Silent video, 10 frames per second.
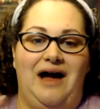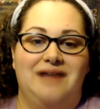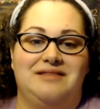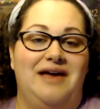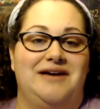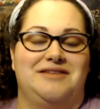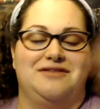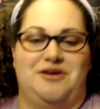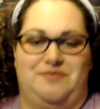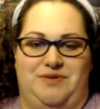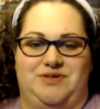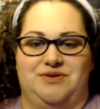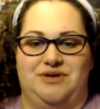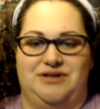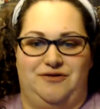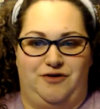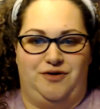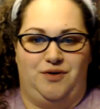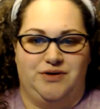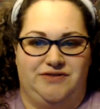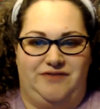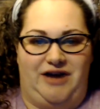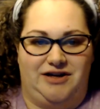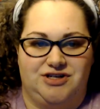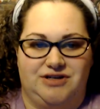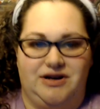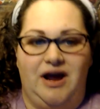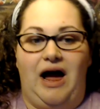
I like that they pursued a different course of action.